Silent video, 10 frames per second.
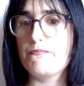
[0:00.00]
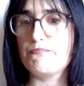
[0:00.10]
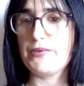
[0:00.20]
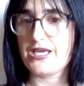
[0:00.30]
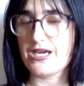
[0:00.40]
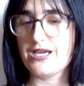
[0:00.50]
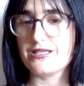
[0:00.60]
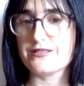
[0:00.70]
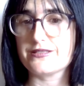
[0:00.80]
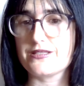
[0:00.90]

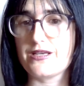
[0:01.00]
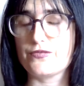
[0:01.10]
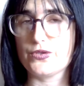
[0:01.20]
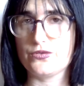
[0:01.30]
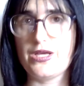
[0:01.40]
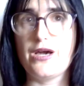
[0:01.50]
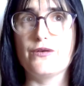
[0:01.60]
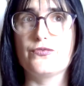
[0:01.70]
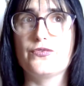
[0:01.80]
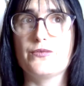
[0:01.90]
because of your
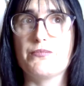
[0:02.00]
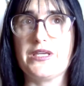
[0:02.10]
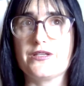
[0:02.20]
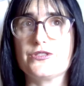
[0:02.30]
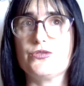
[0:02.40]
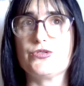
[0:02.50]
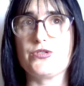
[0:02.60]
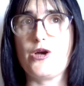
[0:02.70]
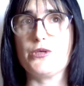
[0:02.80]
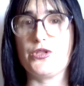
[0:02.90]
love, because you
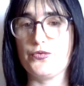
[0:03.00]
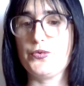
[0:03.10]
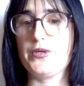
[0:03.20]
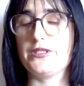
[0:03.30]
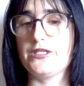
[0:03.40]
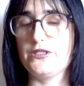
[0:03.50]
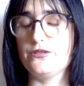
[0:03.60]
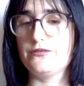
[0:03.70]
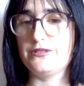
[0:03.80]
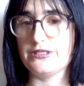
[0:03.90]
saw me through it, and
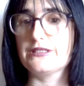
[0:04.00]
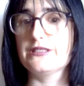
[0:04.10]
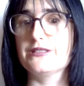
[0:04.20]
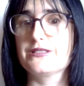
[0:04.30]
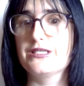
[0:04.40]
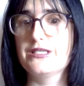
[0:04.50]
you didn't